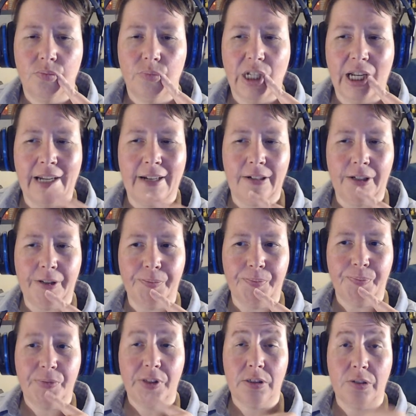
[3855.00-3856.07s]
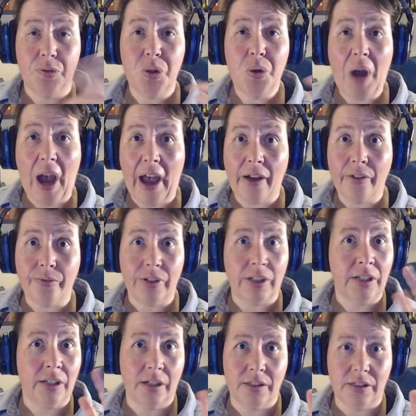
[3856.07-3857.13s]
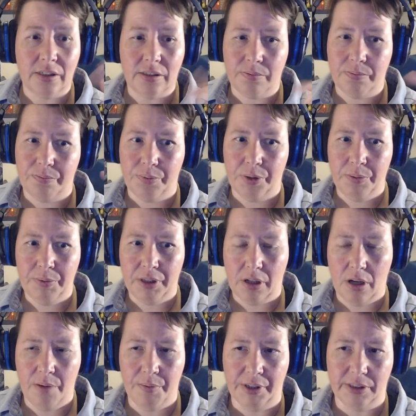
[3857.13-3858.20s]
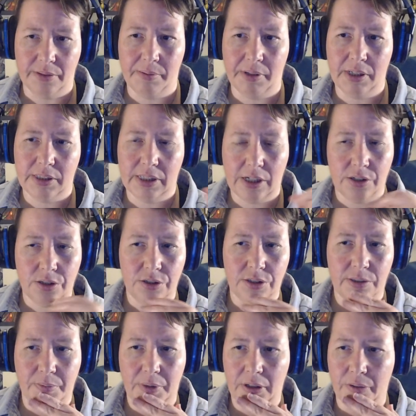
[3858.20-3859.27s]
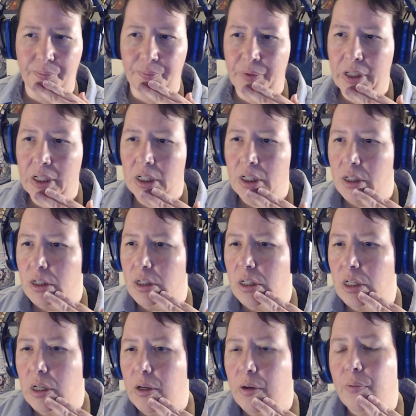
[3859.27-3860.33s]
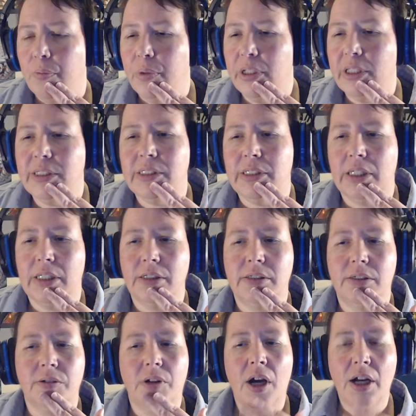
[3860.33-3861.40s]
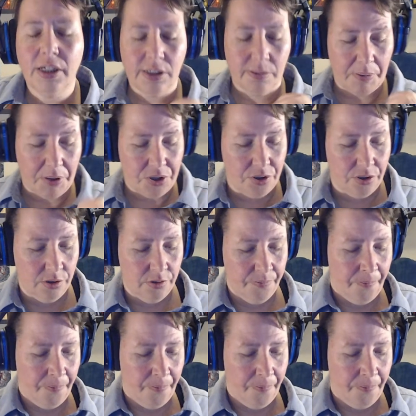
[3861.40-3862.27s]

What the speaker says: don't know. So if you have any ideas, put them in the comments because I could use some help. But let's see. So kind of special.